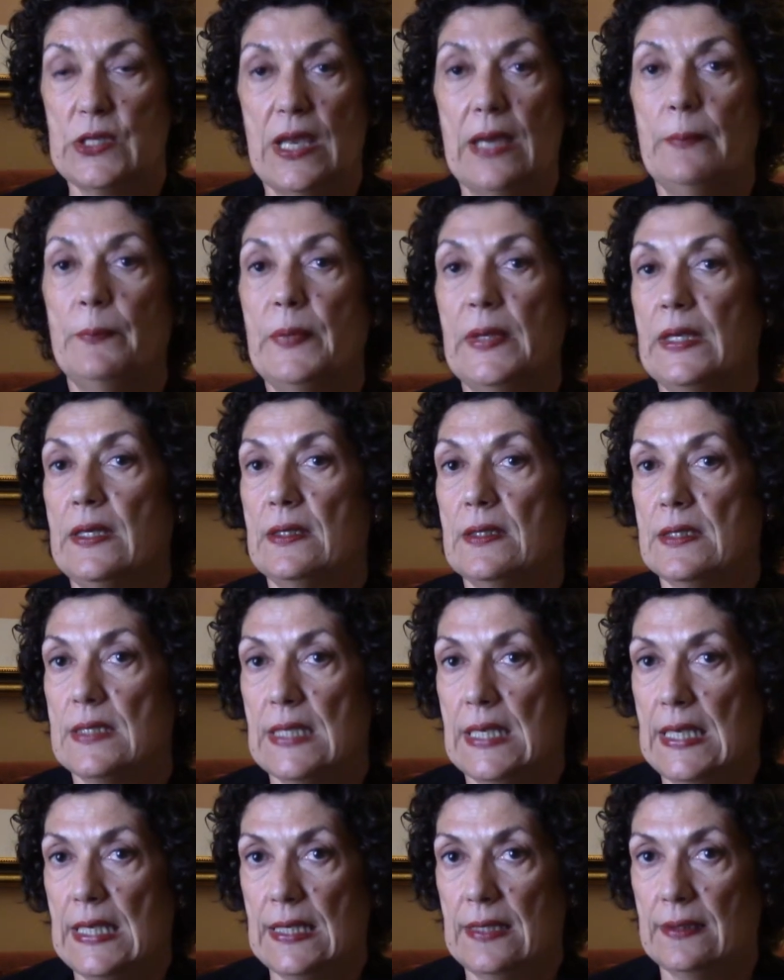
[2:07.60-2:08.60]

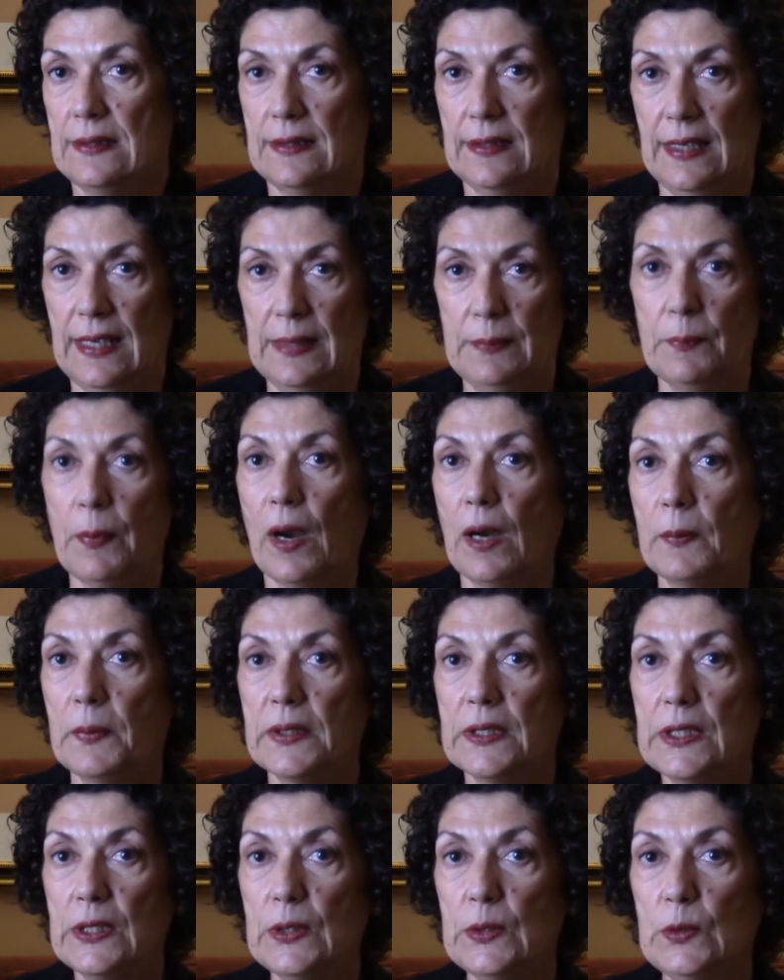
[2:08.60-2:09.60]
champions in
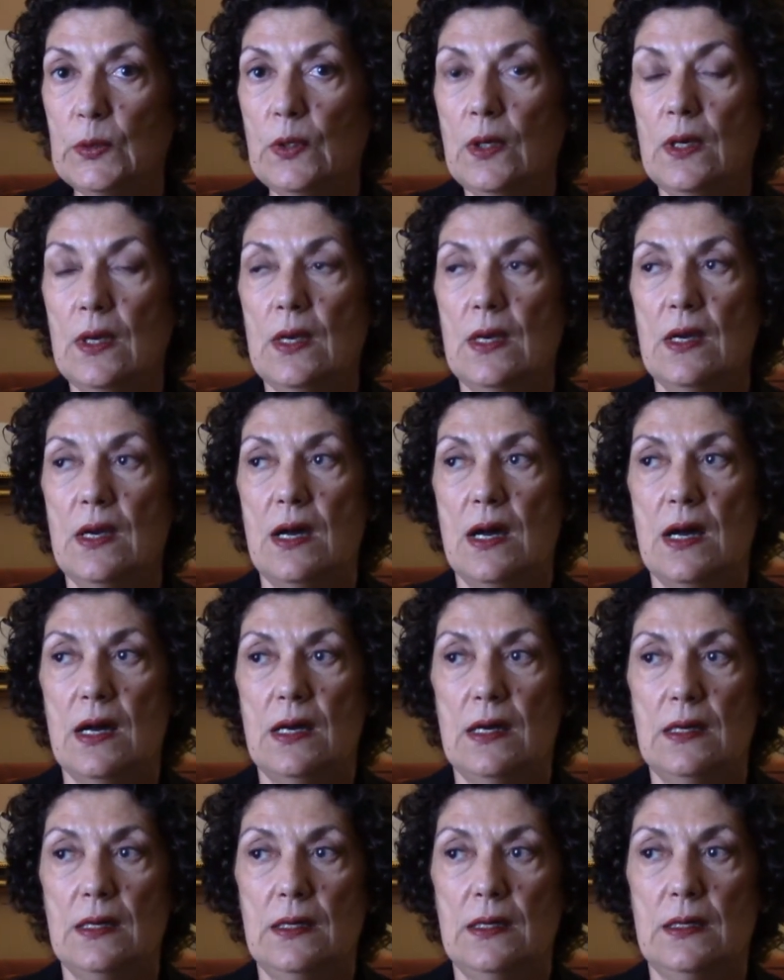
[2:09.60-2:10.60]
barbecue.
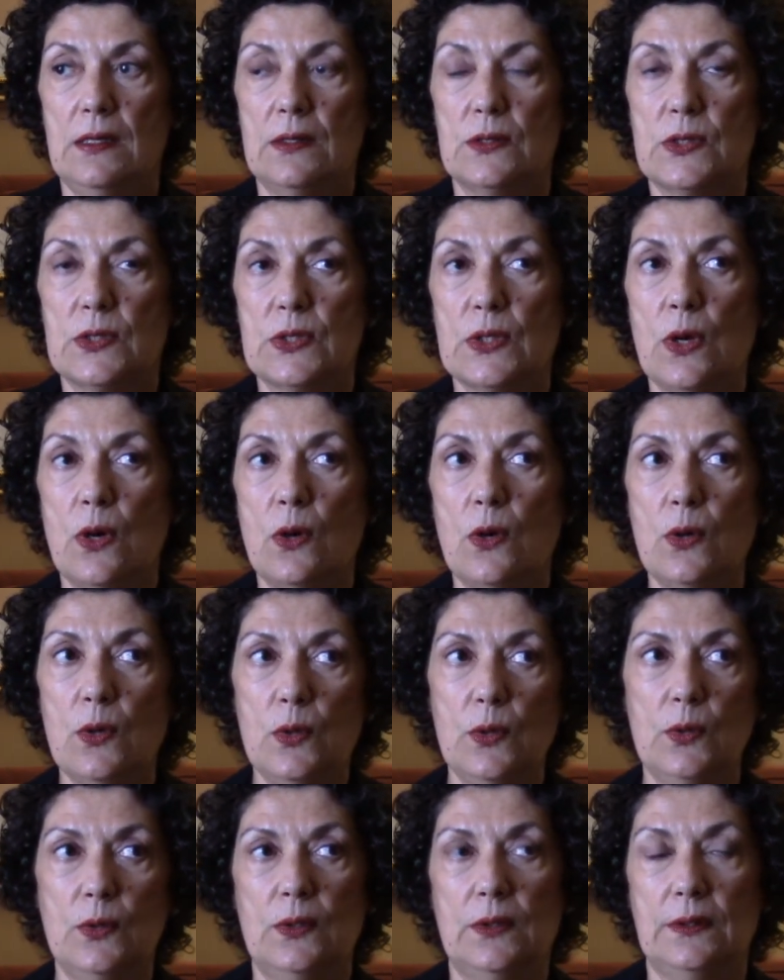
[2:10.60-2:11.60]

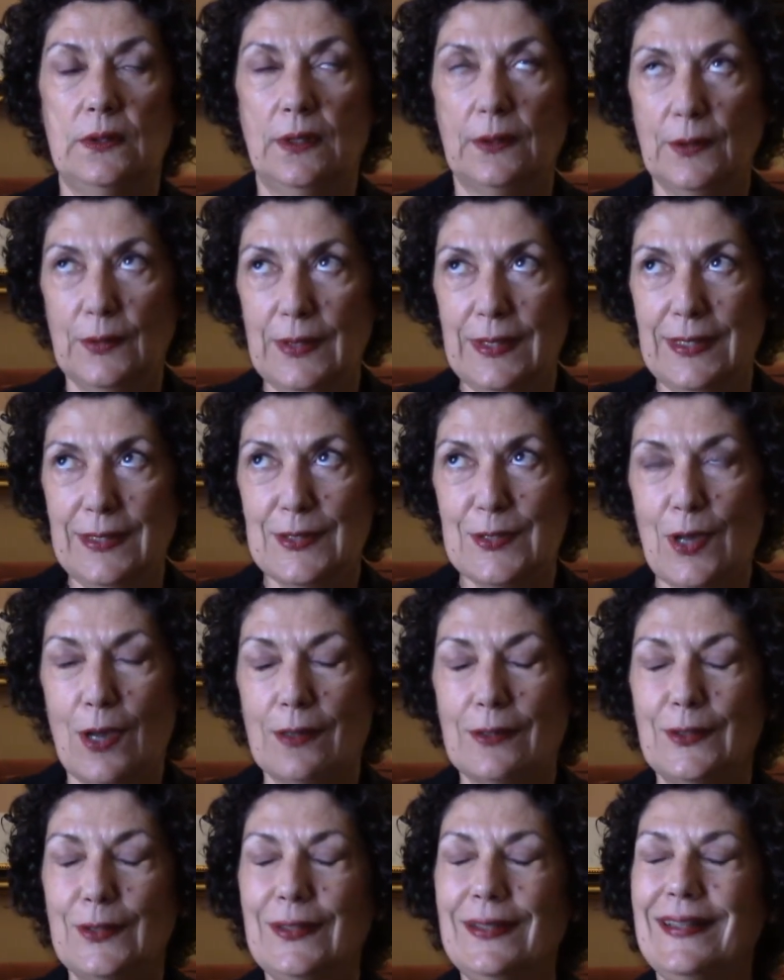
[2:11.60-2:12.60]
So not only in
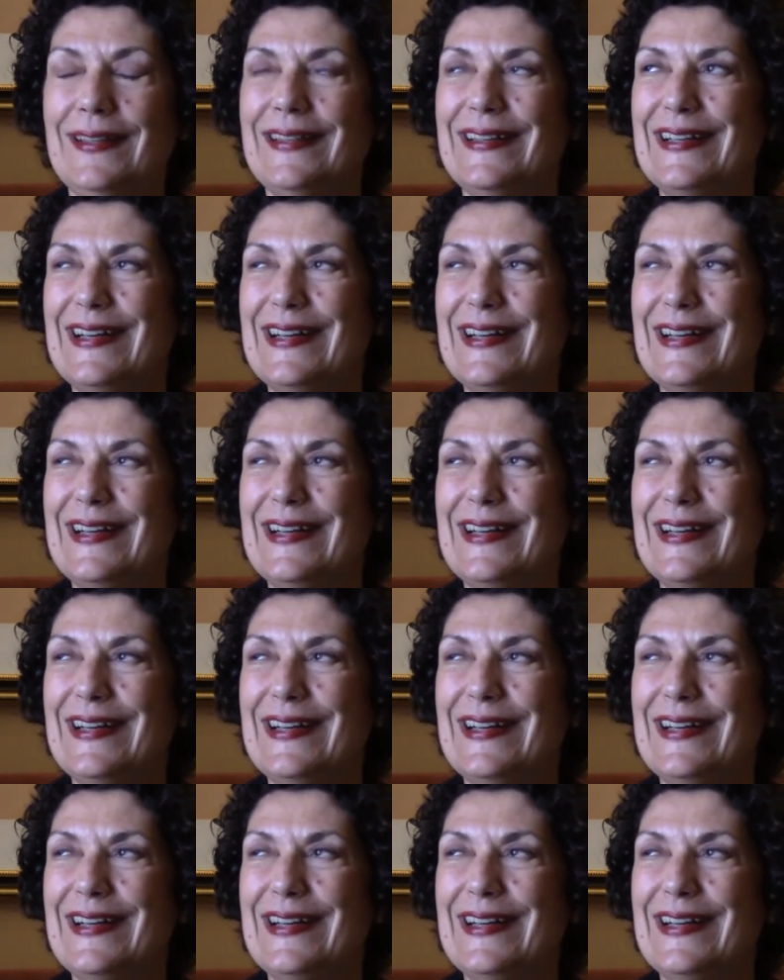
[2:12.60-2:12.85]
soccer.